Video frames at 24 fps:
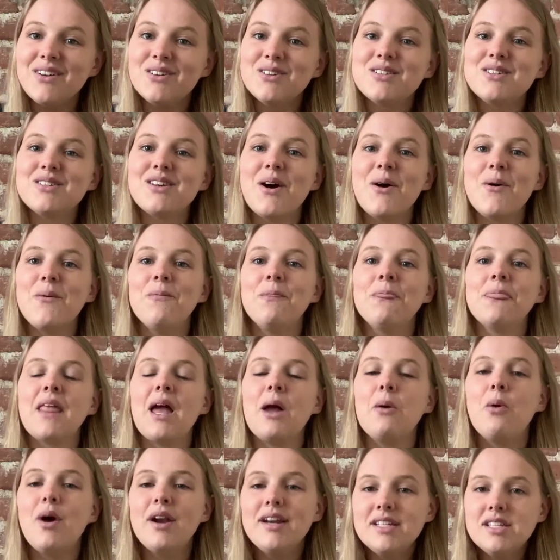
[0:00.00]
So
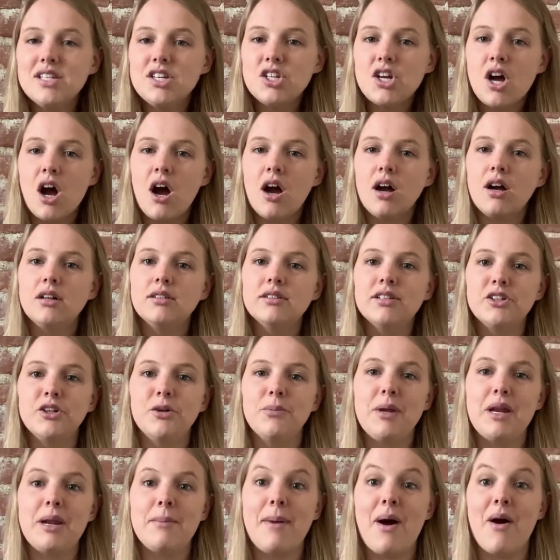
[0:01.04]
I wanted to talk a little
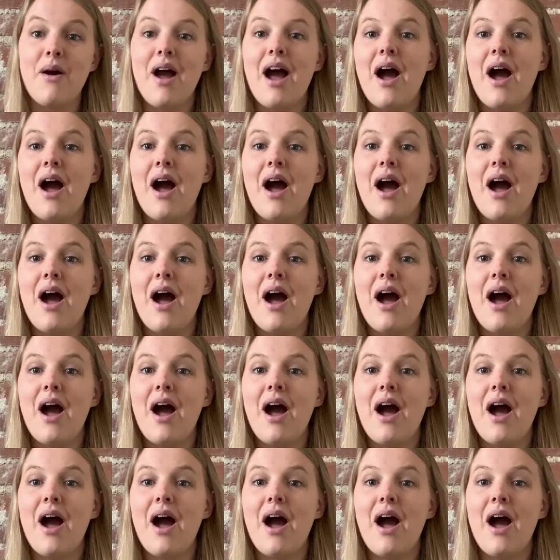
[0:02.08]
bit about